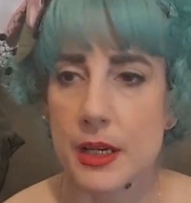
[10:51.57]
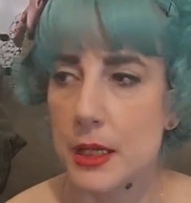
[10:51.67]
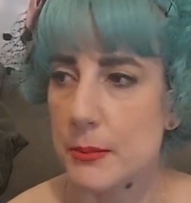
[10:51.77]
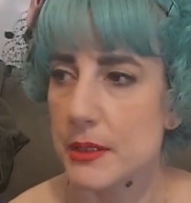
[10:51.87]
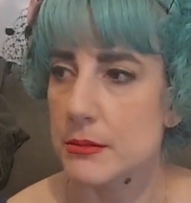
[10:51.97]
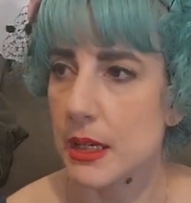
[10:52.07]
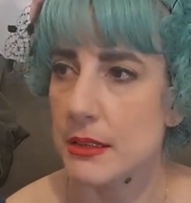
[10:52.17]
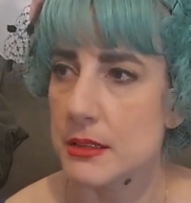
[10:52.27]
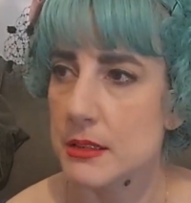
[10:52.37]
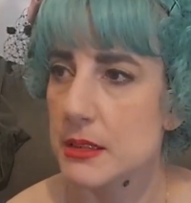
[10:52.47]
I'm
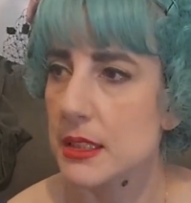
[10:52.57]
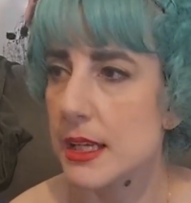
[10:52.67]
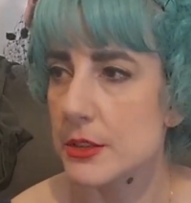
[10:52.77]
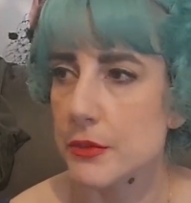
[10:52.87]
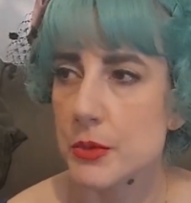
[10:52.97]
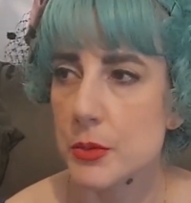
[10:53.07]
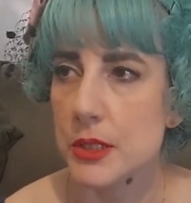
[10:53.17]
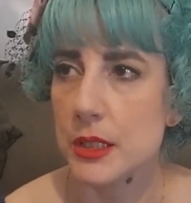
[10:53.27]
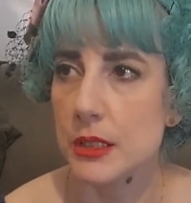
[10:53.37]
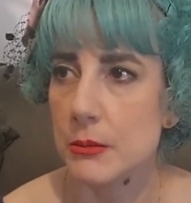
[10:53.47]
at the end of
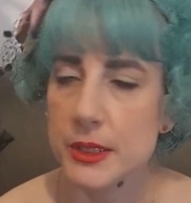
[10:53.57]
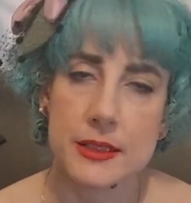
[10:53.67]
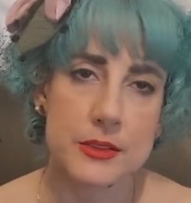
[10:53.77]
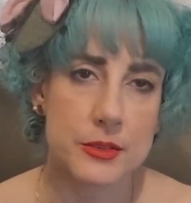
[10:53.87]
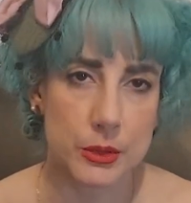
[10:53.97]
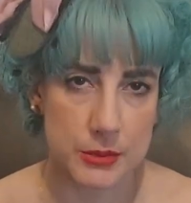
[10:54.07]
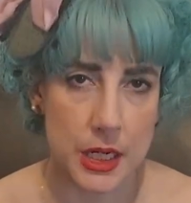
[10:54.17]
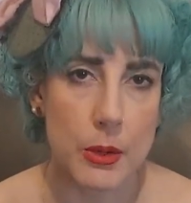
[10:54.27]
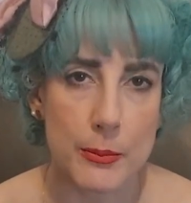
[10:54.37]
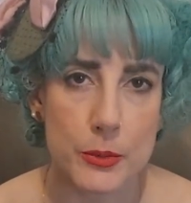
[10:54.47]
3 weeks, so
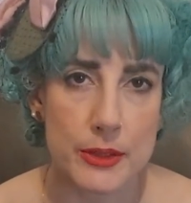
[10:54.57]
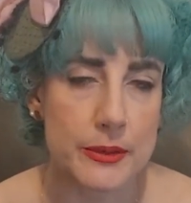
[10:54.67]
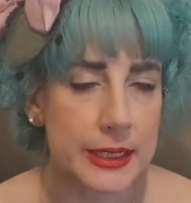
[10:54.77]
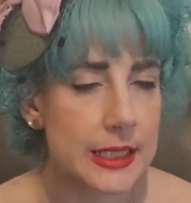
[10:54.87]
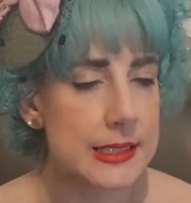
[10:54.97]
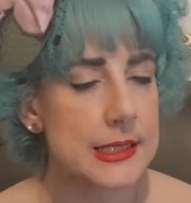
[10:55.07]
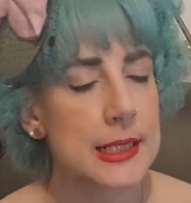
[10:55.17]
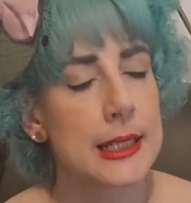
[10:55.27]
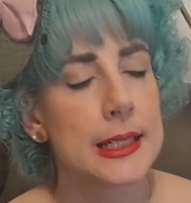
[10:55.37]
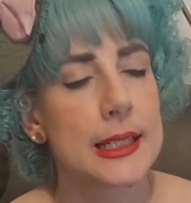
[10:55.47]
now I'm wearing it,
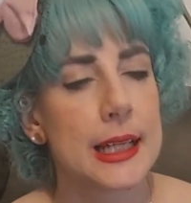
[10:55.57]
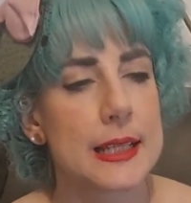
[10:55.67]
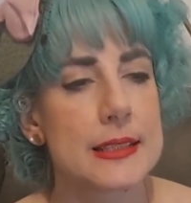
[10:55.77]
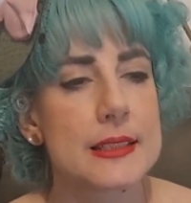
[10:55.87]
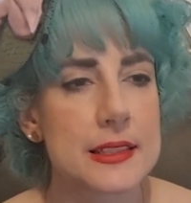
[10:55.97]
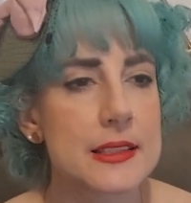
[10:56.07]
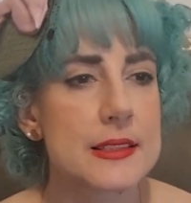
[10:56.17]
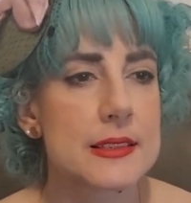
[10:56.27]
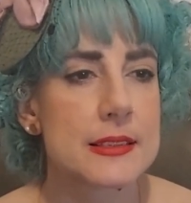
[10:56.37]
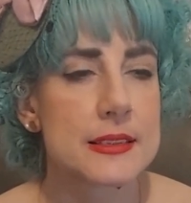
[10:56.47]
and
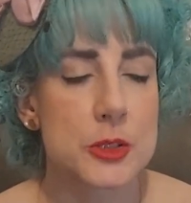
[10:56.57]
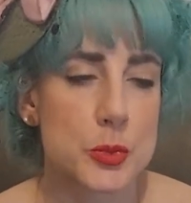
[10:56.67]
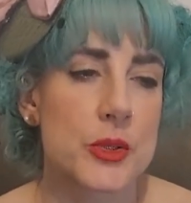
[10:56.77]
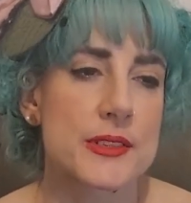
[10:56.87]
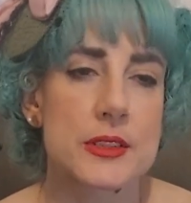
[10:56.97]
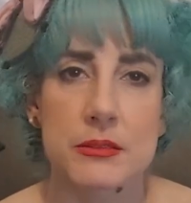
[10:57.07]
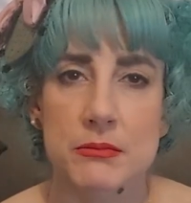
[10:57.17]
this was